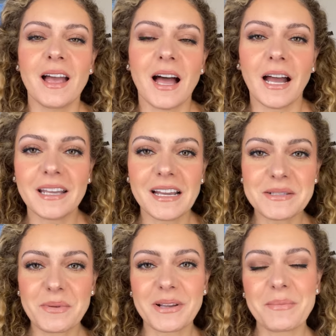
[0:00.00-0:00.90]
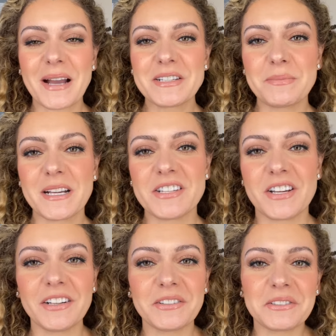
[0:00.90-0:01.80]
Hi guys, welcome back to my
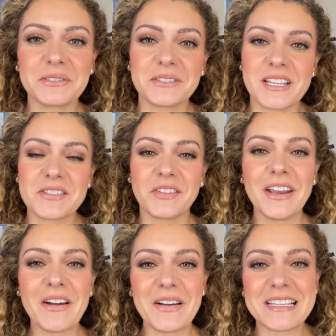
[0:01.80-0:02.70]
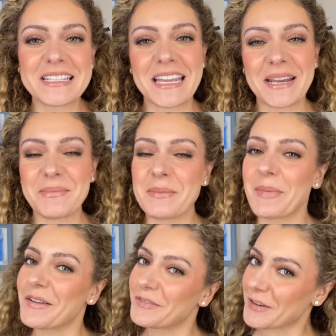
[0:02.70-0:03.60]
channel. This video is gonna be
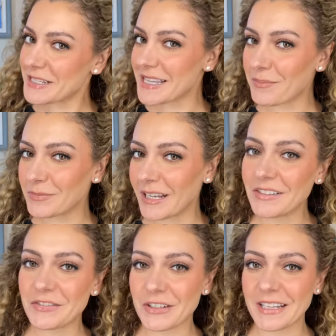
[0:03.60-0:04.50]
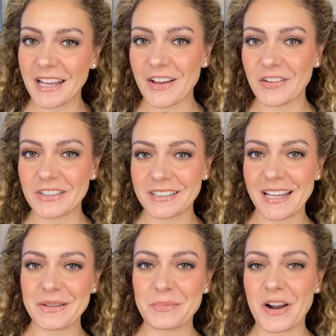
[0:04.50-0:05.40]
my first update for Day of the
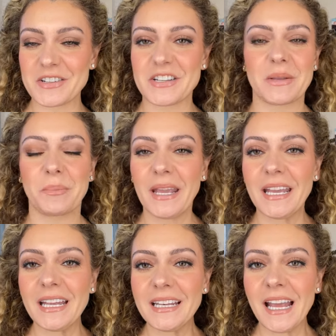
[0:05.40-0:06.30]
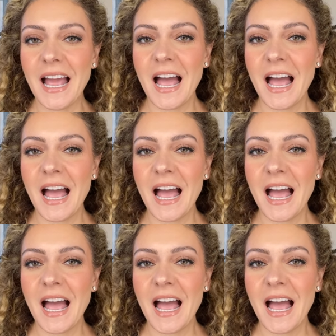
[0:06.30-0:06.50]
Dead Project Pan.